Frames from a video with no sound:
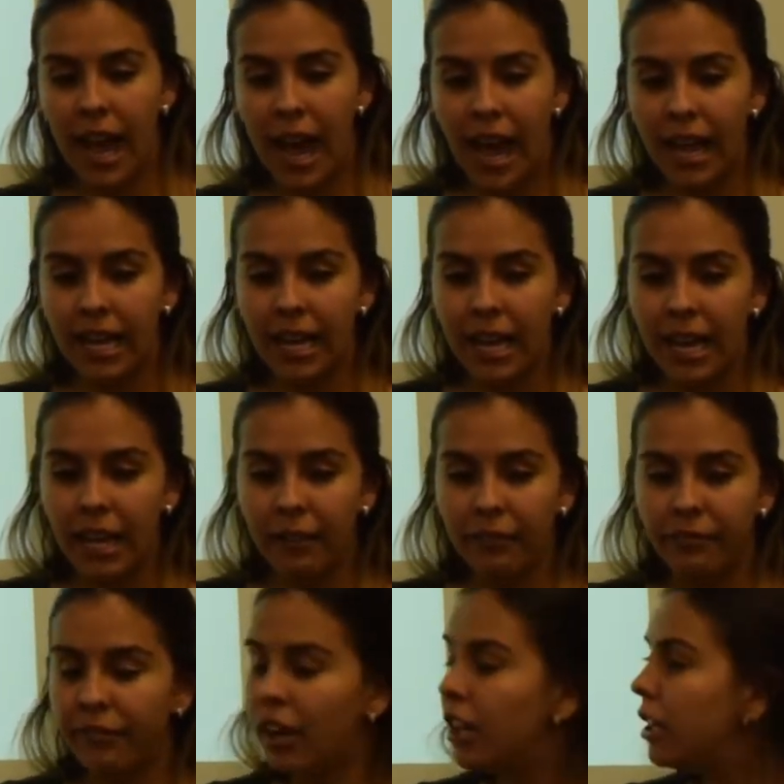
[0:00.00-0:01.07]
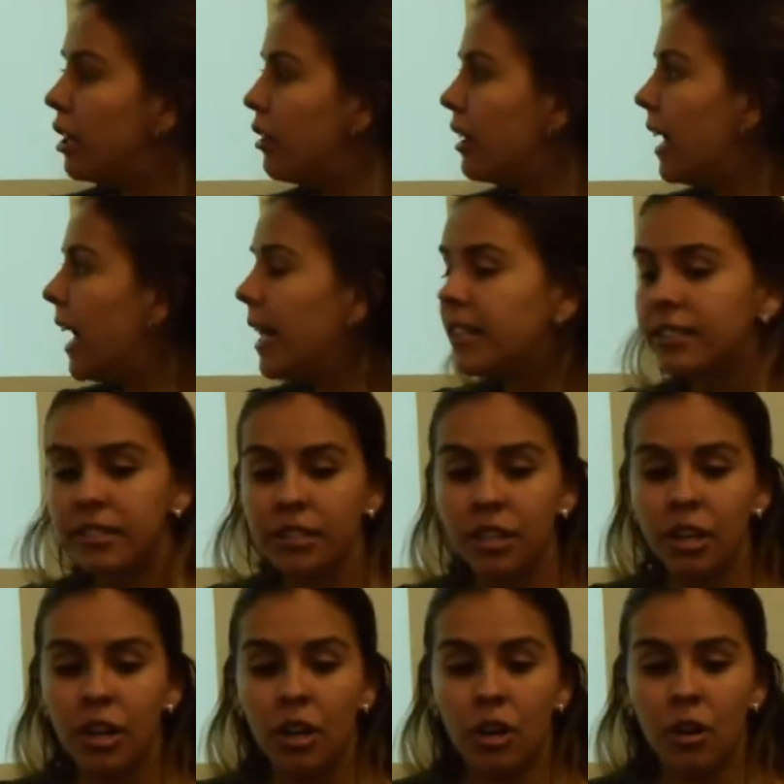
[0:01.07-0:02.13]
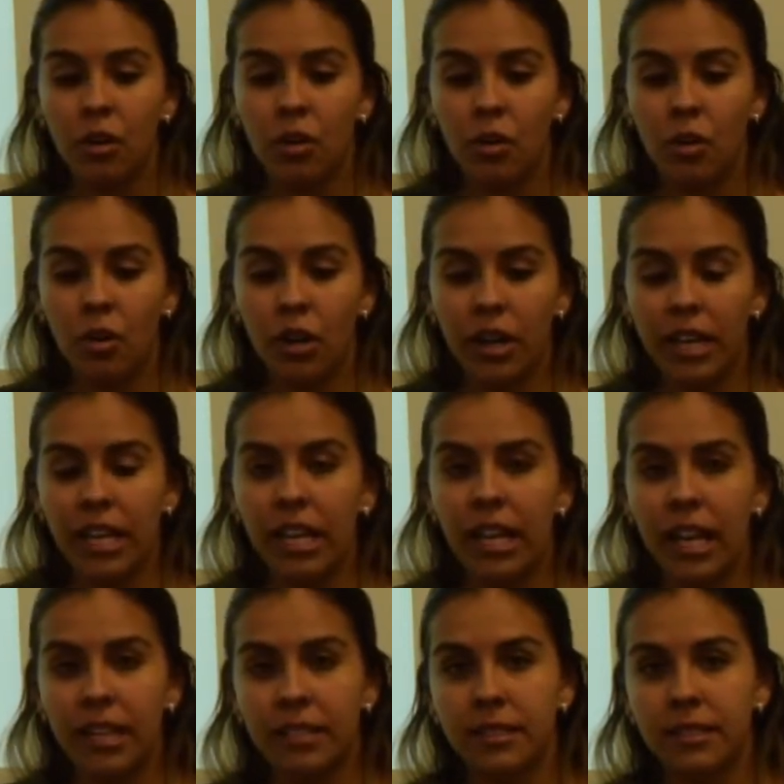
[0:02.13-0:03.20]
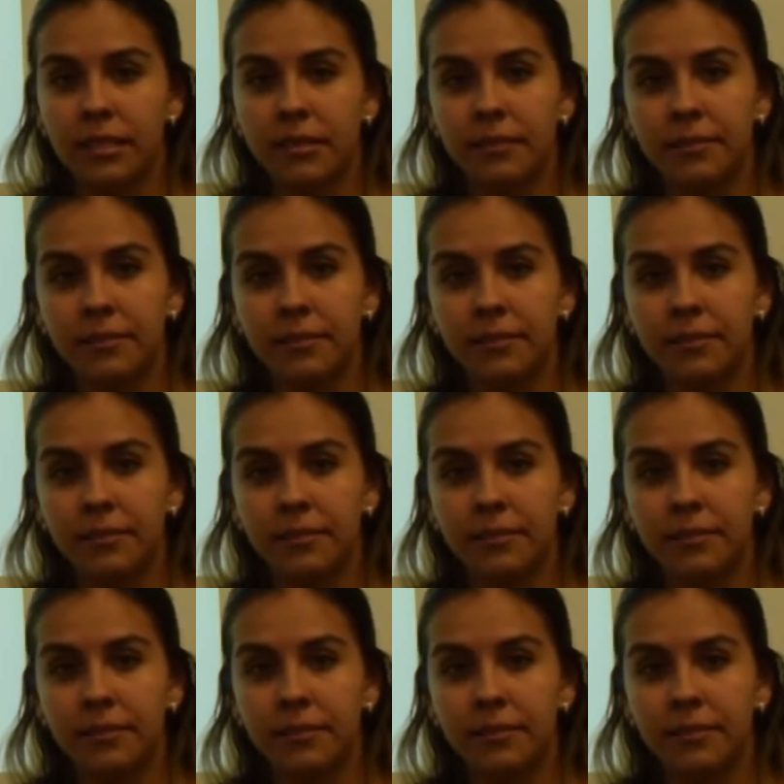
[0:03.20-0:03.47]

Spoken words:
add a final s or es.